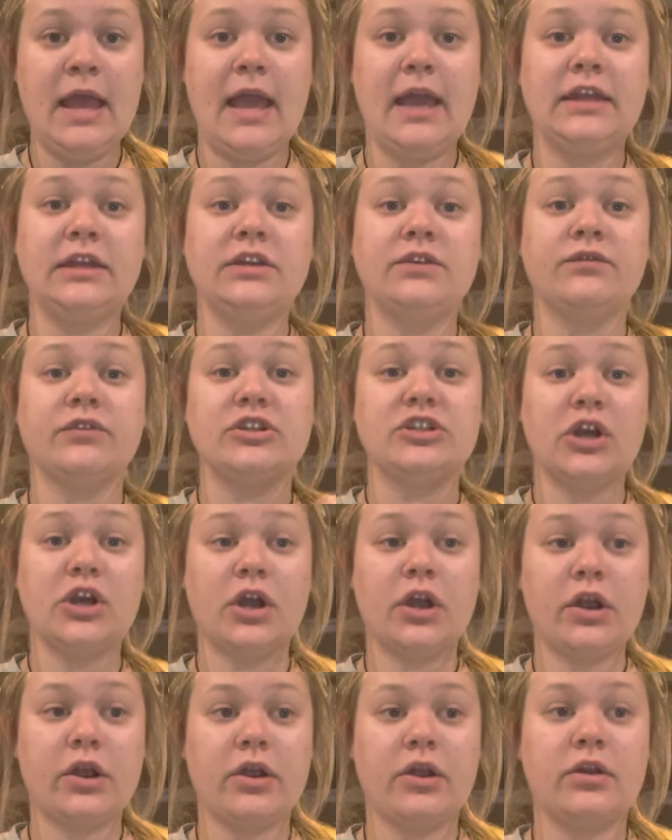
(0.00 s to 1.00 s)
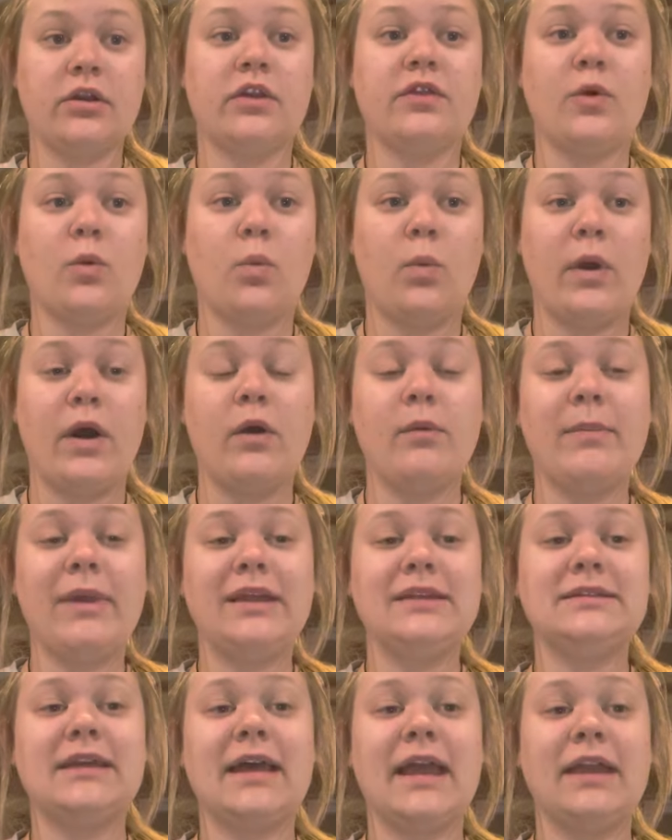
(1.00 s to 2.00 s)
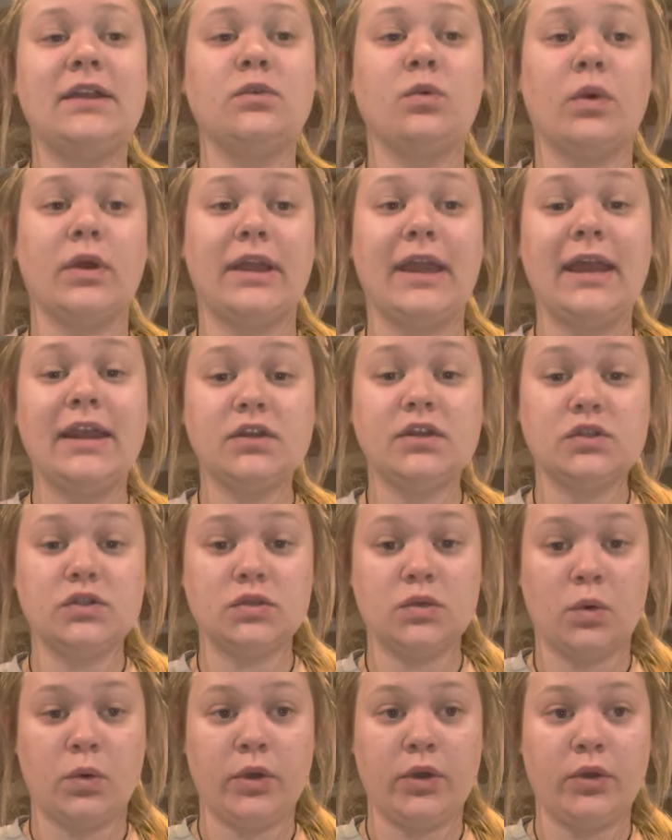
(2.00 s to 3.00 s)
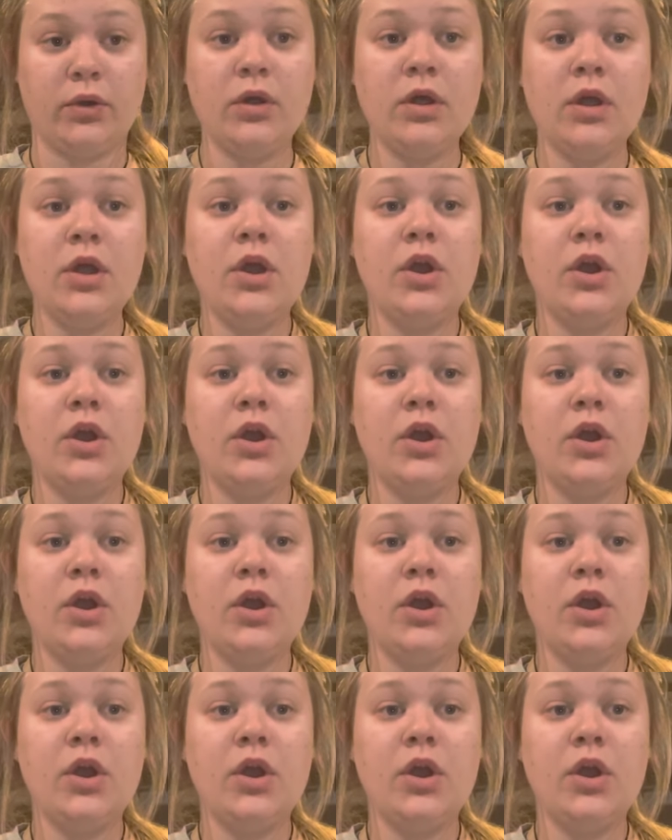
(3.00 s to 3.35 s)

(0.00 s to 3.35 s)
and in return, the well-maintained organic soil